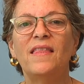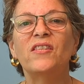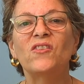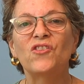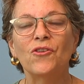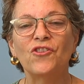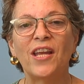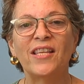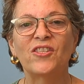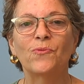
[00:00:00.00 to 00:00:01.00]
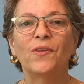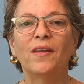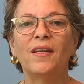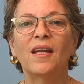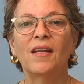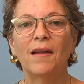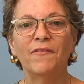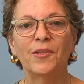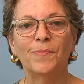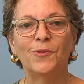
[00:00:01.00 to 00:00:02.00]
This is your chance to really get
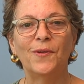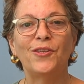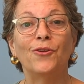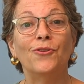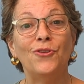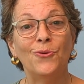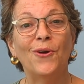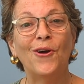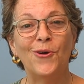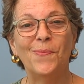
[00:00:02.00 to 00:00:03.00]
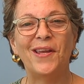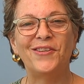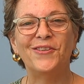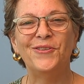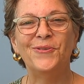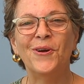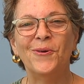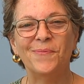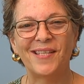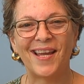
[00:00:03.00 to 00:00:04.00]
comfortable with your new home and your new
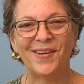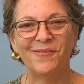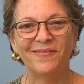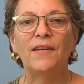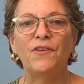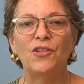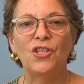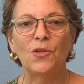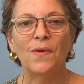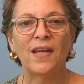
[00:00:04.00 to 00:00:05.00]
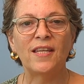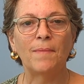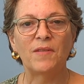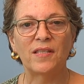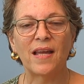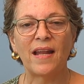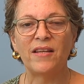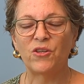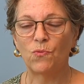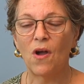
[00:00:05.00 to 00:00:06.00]
hometown. If you do end up
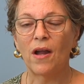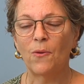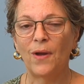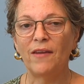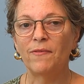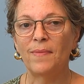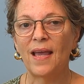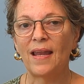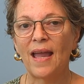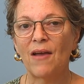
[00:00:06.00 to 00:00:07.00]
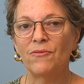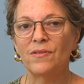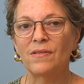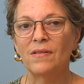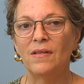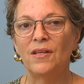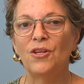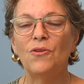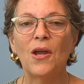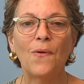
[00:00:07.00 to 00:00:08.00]
deciding to walk away from that house,
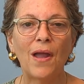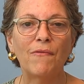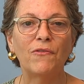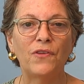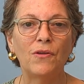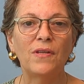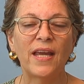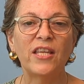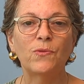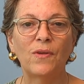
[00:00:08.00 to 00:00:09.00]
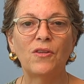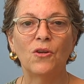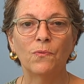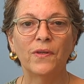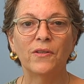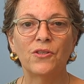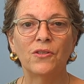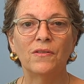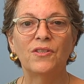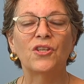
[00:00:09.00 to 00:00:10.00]
you now have a few days with your
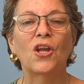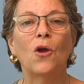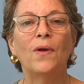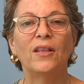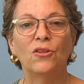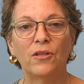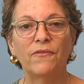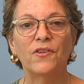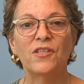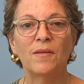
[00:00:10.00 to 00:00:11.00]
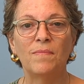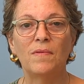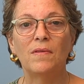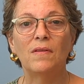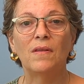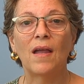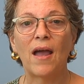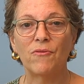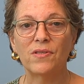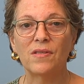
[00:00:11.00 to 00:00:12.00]
realtor to go and look for some
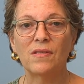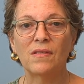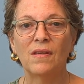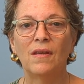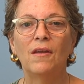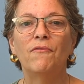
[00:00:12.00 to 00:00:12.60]
houses